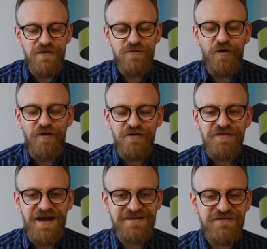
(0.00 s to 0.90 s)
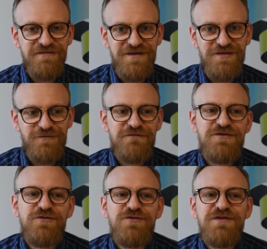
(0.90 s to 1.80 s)
So all of the activities that we've
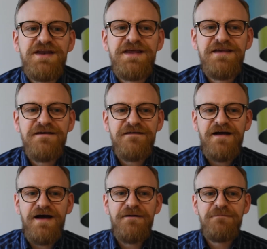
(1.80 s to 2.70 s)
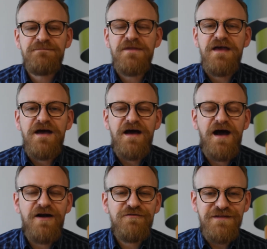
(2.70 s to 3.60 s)
chosen here
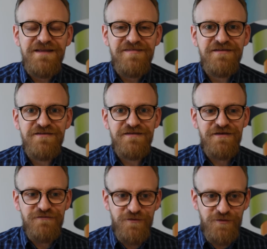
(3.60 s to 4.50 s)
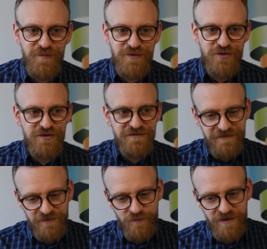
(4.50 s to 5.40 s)
are really intended to give you an opportunity
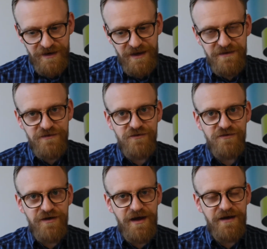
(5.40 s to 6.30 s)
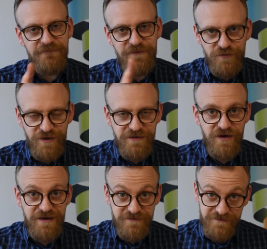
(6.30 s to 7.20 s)
to work in your, in your
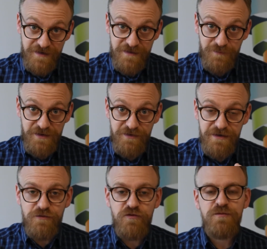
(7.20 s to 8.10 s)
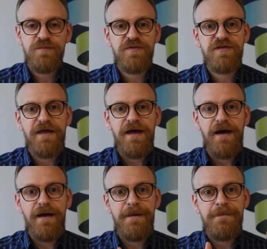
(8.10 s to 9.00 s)
interdisciplinary groups.
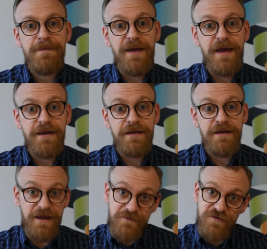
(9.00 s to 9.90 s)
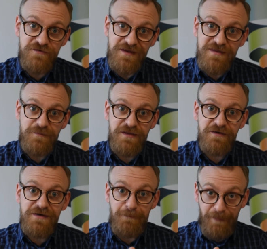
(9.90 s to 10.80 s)
In
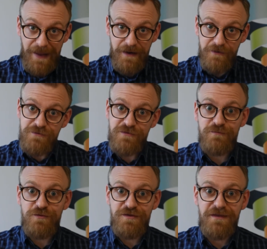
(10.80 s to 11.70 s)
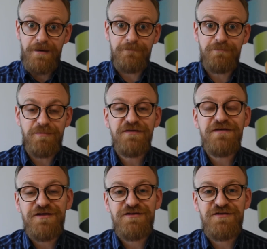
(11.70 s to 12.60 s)
interdisciplinary pairs, using that buddy
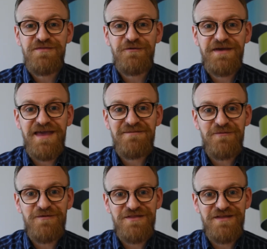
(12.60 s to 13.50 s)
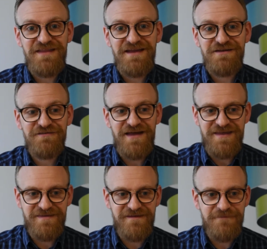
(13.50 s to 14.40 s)
system that we came up with at the end of
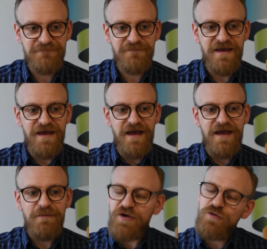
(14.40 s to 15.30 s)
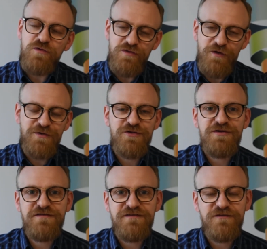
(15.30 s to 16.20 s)
last term, and also the
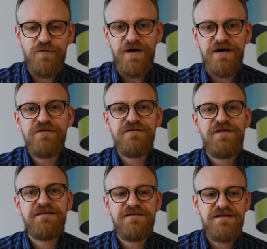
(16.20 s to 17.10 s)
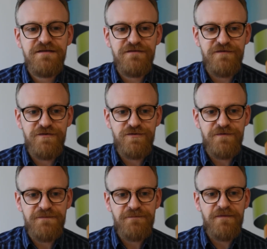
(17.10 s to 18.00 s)
opportunity to work and reflect as an
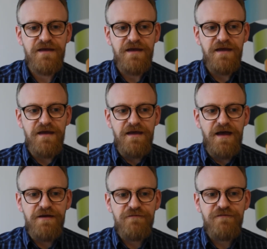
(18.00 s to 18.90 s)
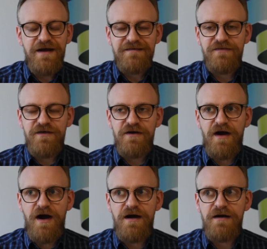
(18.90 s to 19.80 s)
individual. And in fact, there
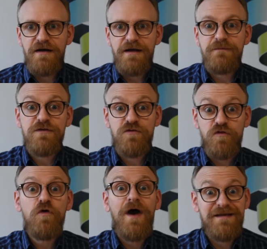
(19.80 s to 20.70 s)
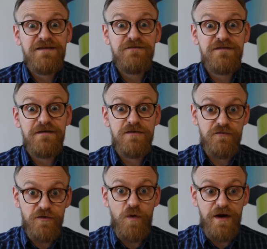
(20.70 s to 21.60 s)
are these two activities that
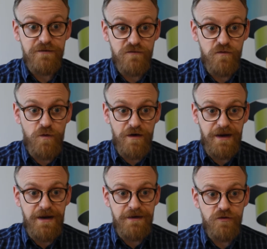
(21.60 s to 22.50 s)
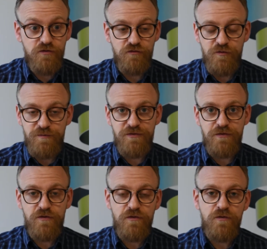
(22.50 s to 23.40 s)
require you to work in groups.
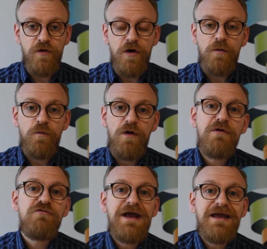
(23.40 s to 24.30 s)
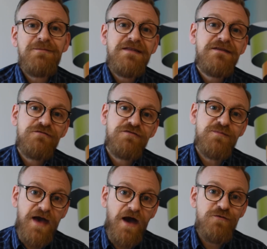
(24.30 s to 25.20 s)
So what we're recommending from
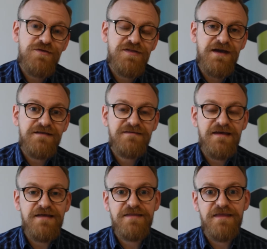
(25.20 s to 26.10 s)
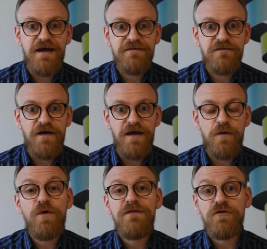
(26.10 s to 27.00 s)
the outset is that
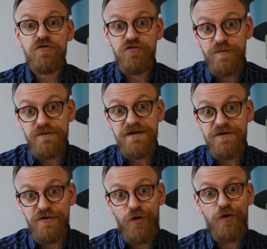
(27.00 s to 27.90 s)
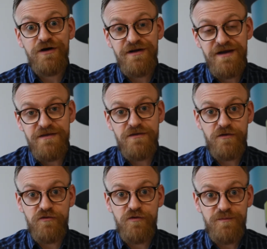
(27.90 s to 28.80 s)
when the group leader organises a
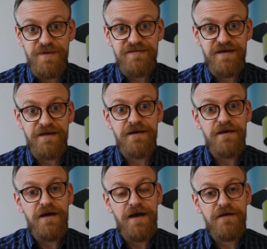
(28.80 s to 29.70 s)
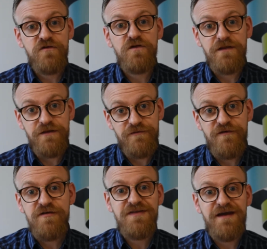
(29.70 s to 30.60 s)
group meeting to look at the
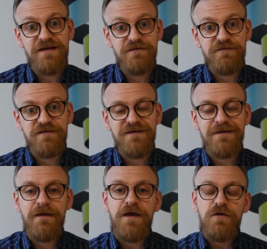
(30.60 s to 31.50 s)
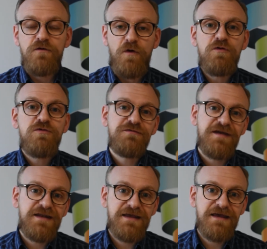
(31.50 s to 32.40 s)
first activity, you also
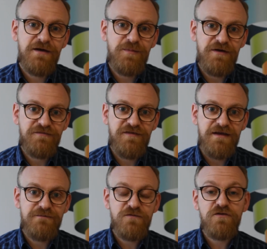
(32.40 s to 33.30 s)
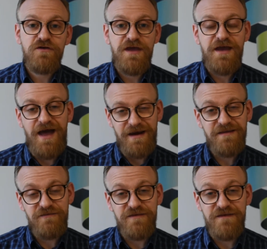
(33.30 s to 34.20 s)
dedicate a bit of time to looking at
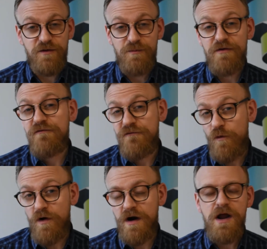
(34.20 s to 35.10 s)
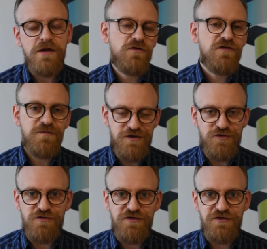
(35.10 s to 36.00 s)
activity number 4, just to make
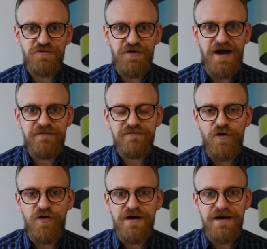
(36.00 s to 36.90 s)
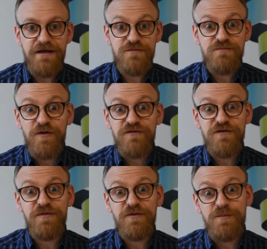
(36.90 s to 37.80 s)
sure that you don't have to organise
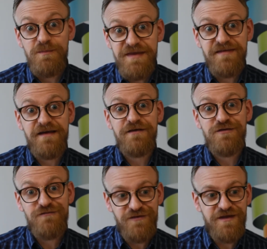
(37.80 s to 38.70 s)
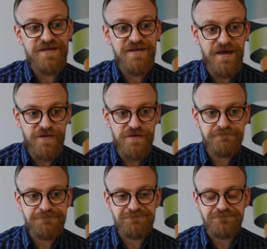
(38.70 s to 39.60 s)
multiple meetings for this section.